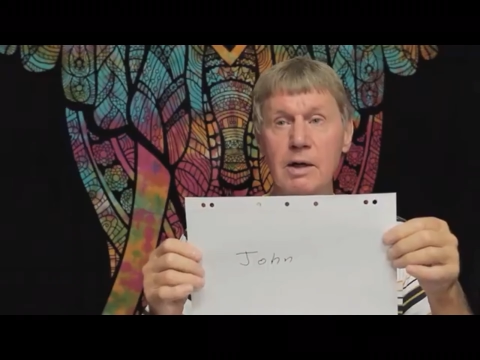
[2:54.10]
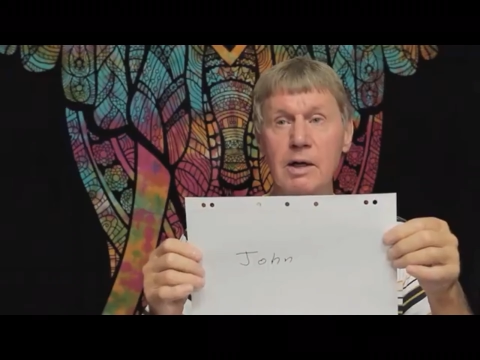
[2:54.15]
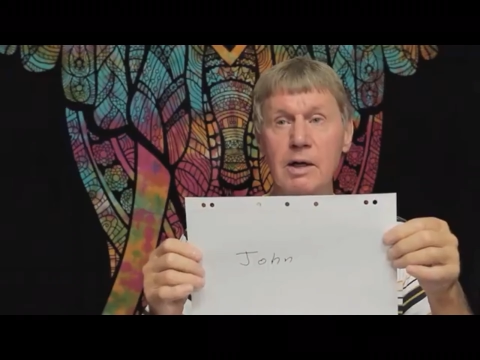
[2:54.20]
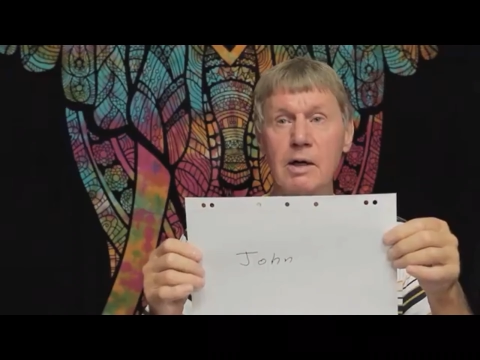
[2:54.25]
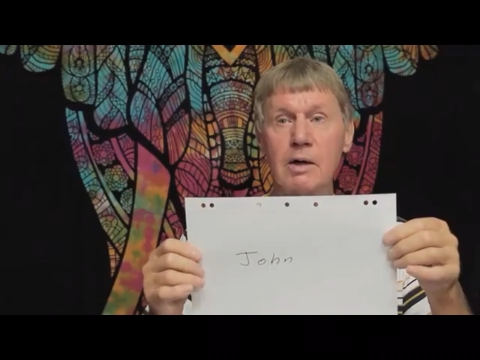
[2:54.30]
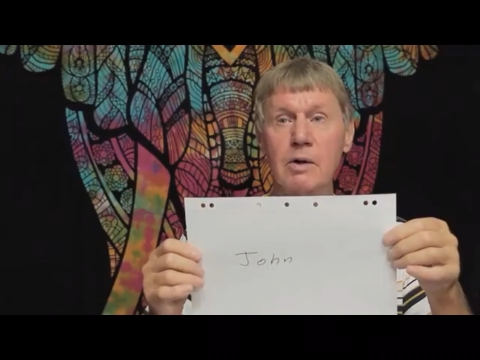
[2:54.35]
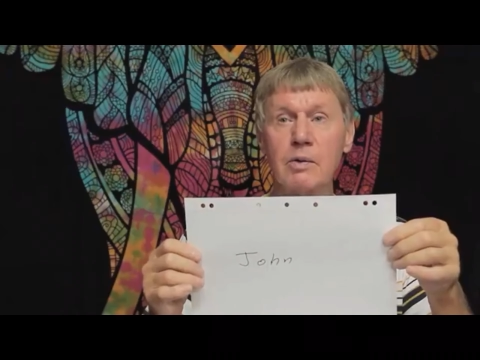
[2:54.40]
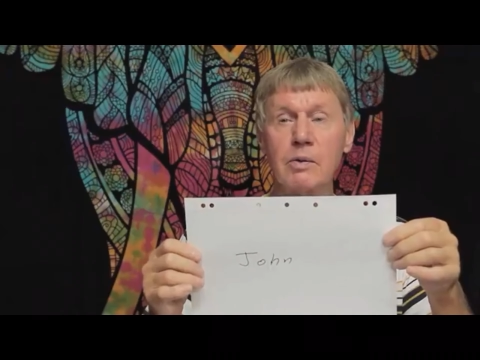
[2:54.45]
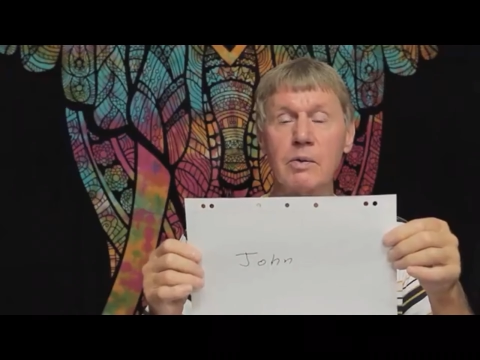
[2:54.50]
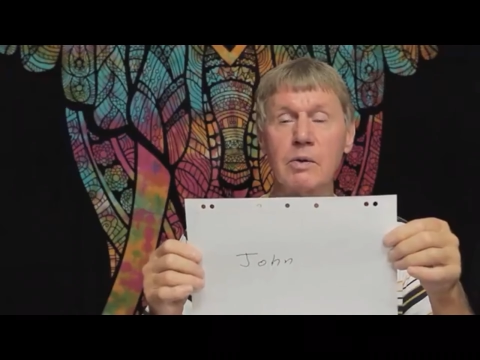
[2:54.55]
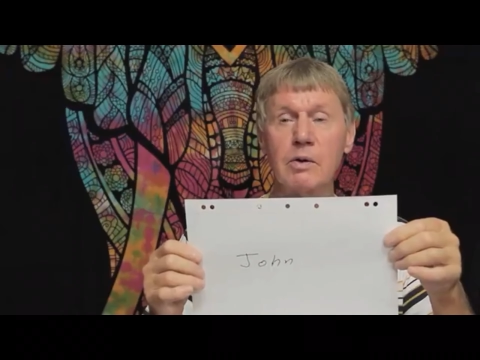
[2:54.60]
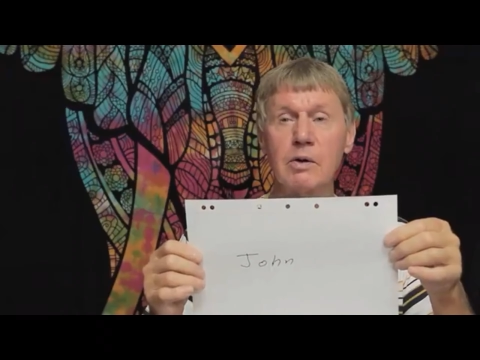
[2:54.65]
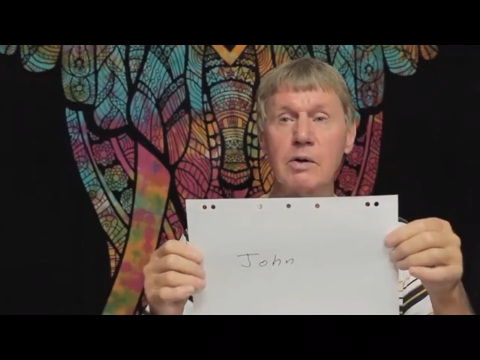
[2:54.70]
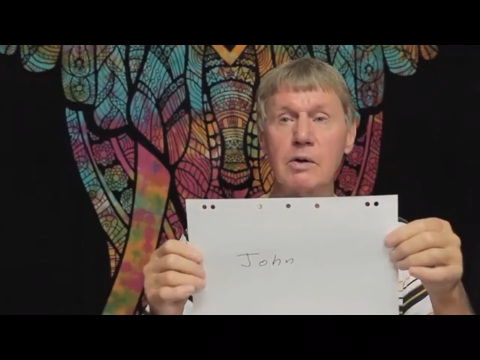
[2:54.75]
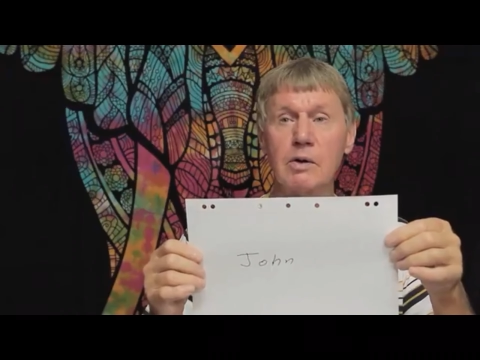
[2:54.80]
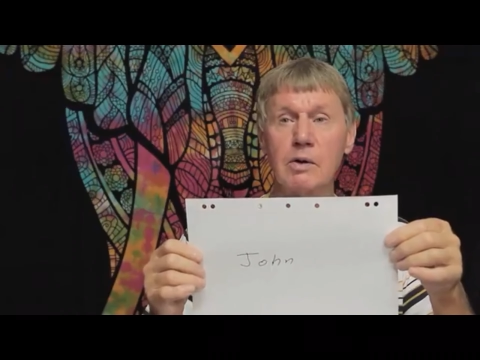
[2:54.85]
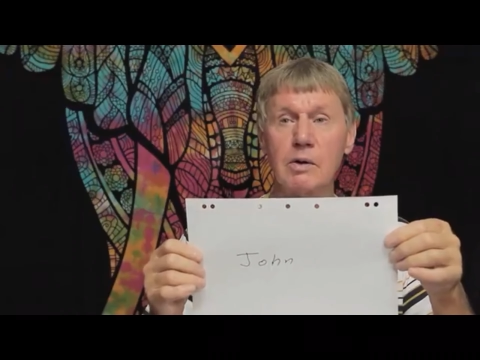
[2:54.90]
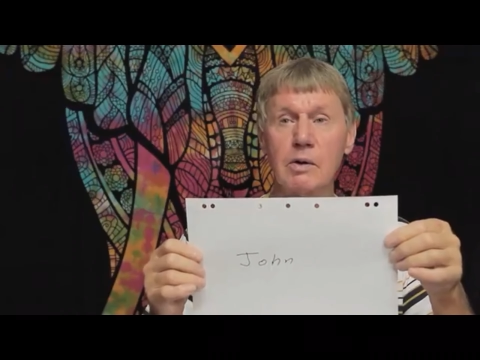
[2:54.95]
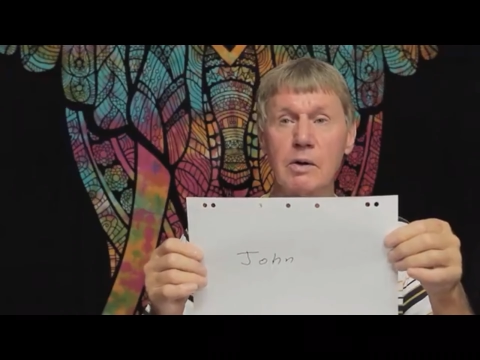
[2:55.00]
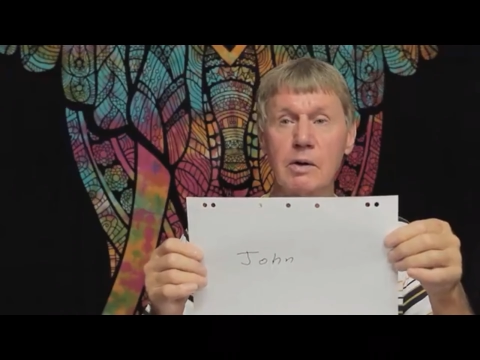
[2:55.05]
Now,
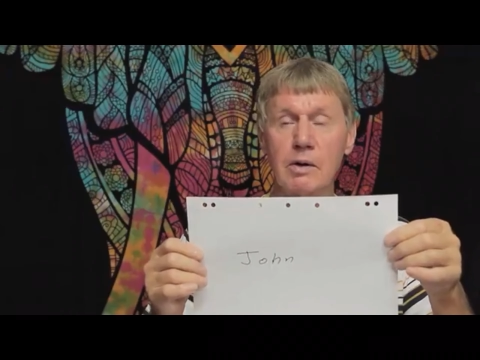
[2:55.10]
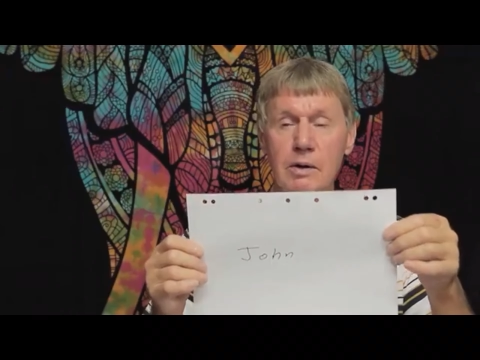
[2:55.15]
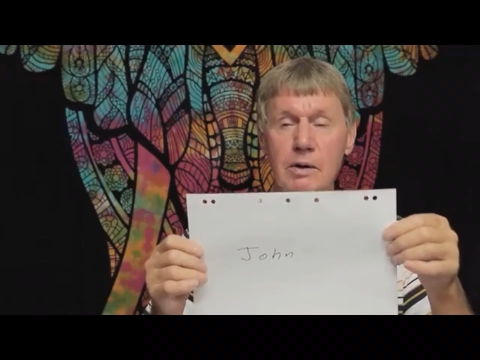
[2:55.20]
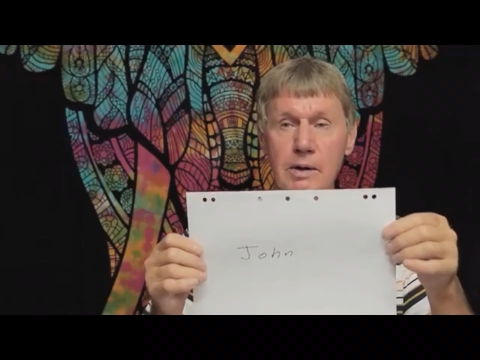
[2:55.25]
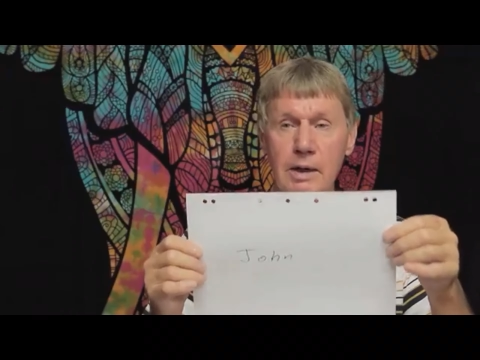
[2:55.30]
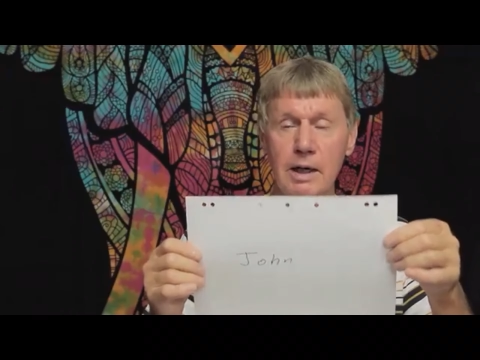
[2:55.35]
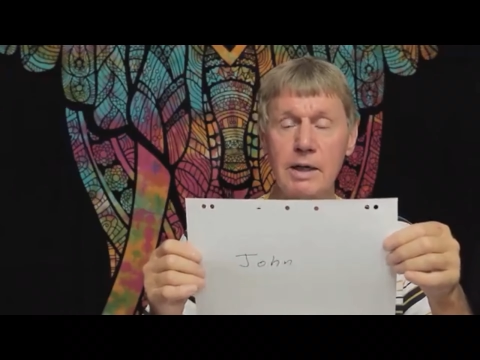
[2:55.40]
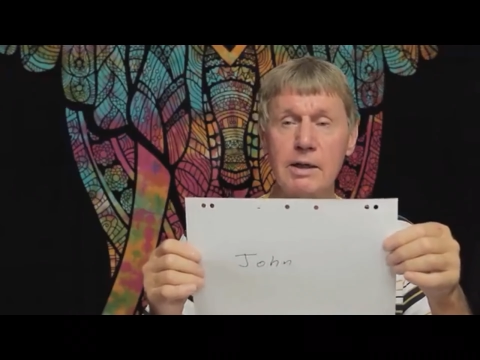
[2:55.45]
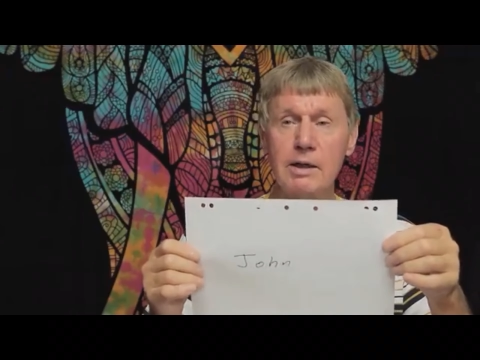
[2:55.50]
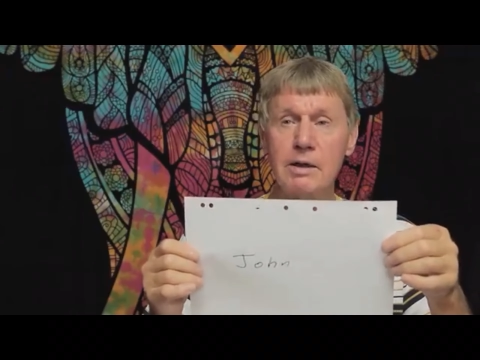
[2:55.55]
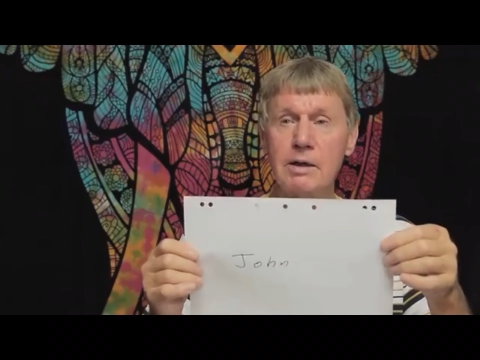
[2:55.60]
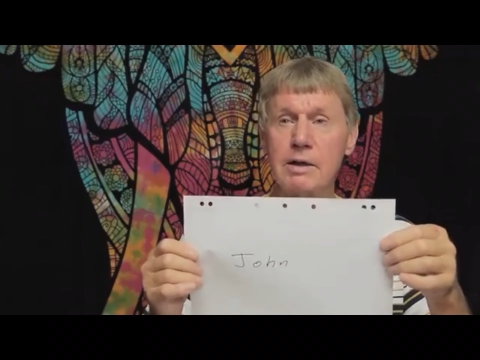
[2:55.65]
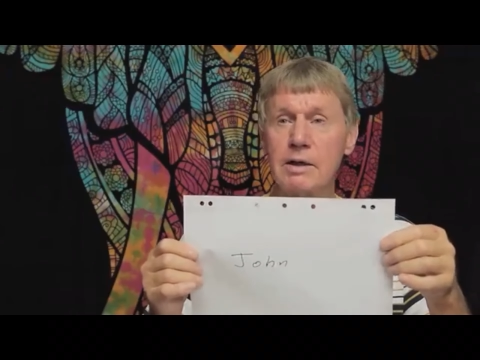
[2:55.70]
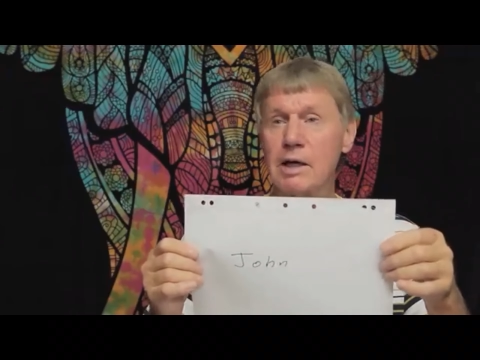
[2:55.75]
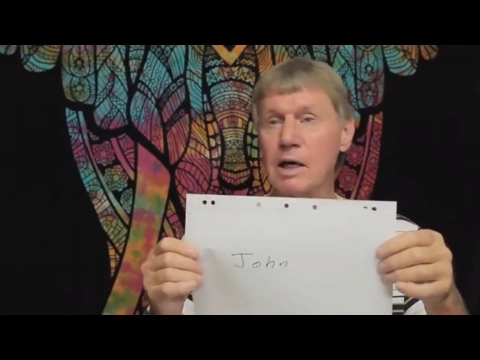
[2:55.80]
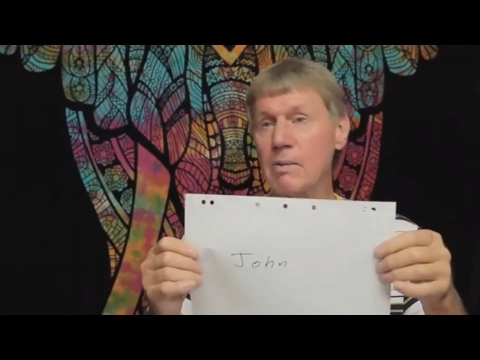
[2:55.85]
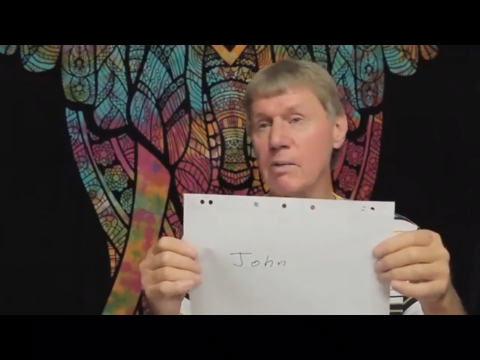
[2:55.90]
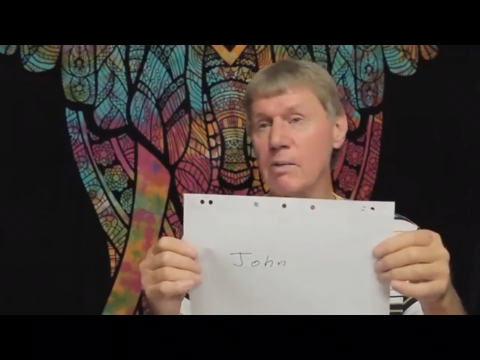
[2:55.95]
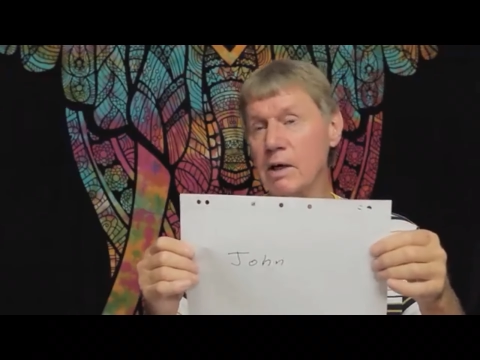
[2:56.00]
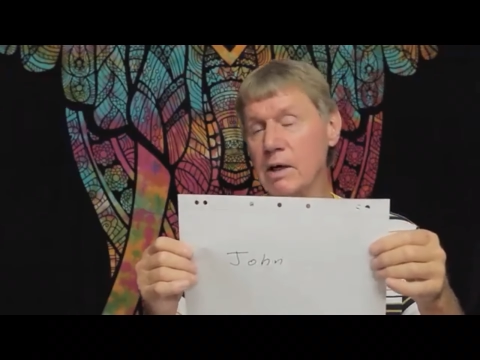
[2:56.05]
writing a
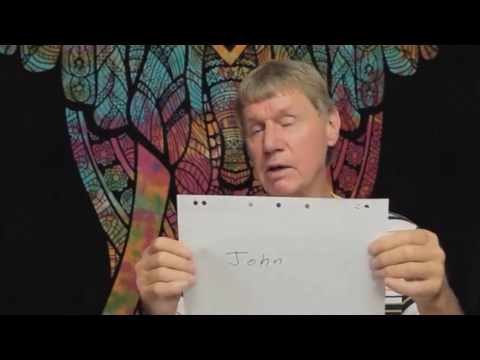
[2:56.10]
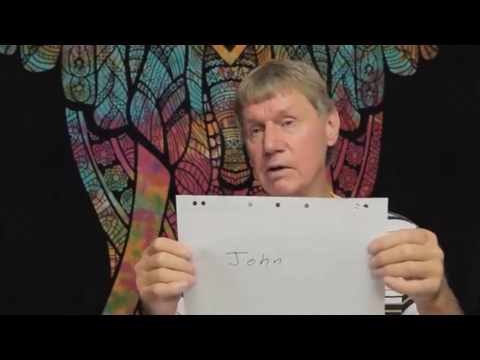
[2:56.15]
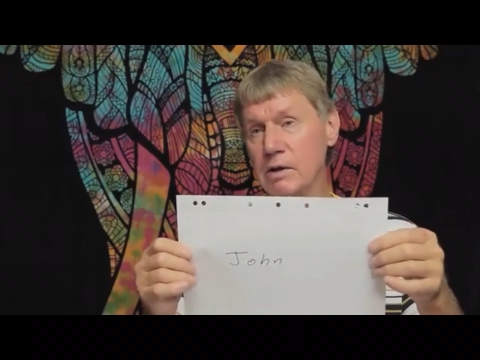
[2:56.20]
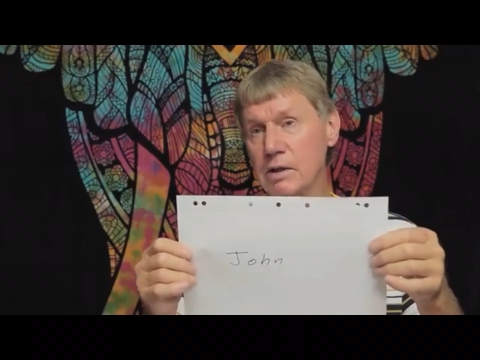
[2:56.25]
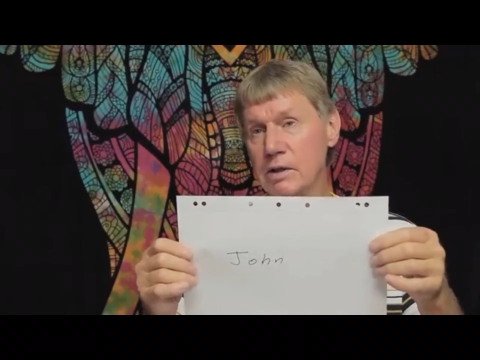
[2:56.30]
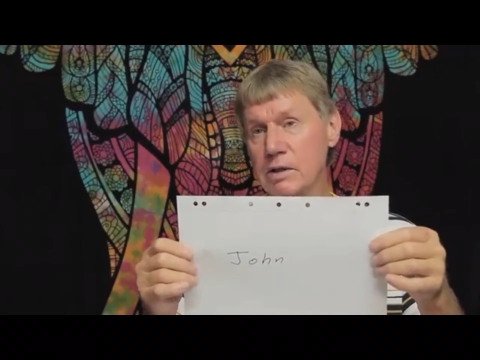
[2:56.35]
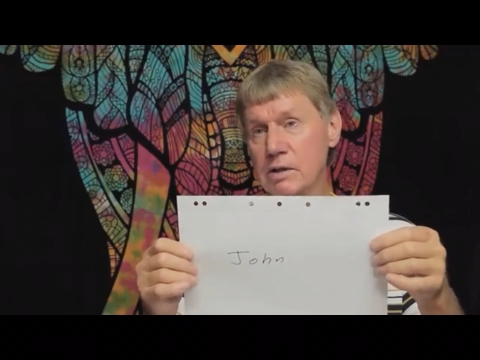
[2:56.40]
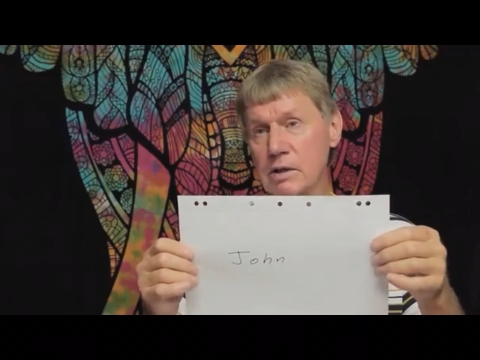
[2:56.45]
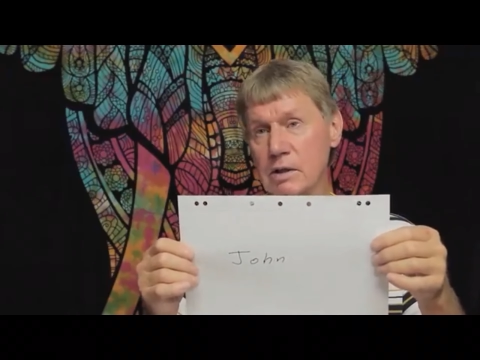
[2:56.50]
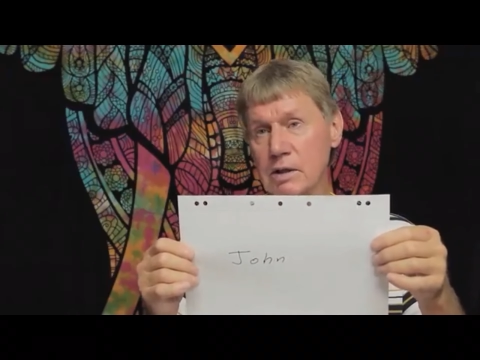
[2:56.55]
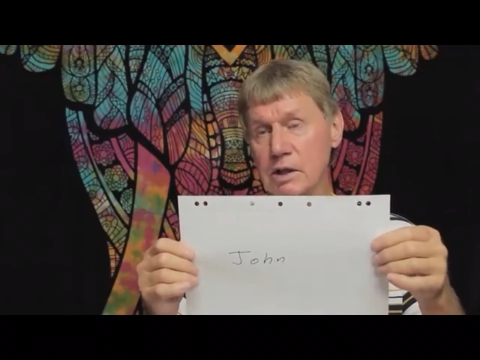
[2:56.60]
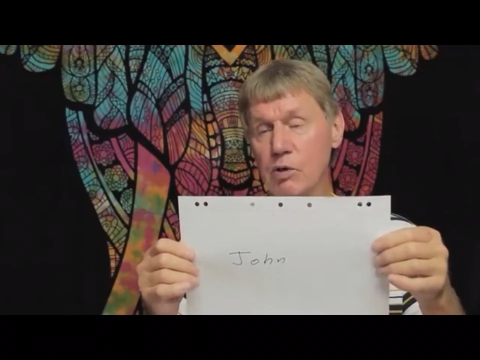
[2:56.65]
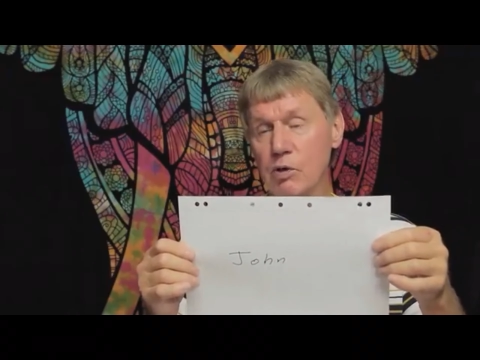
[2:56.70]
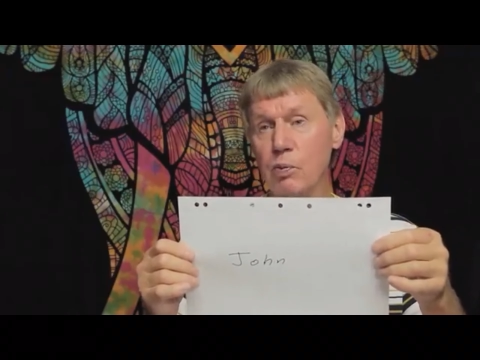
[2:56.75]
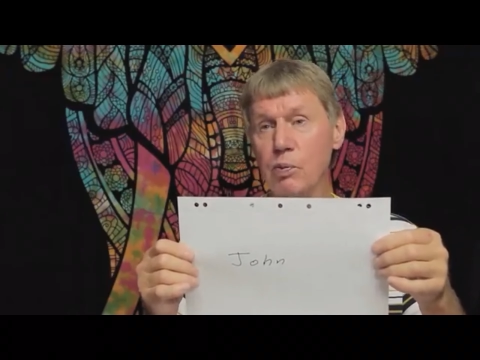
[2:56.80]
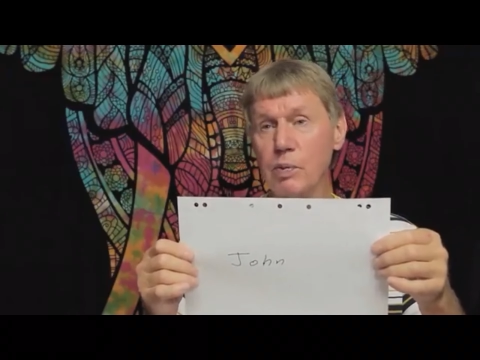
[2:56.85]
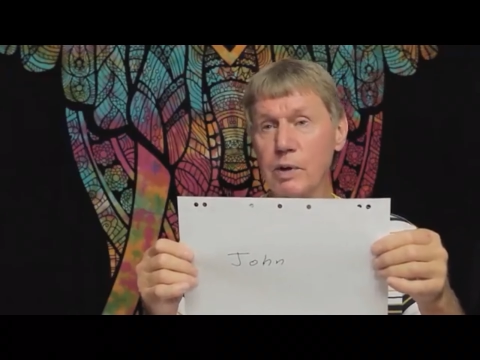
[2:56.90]
name like this in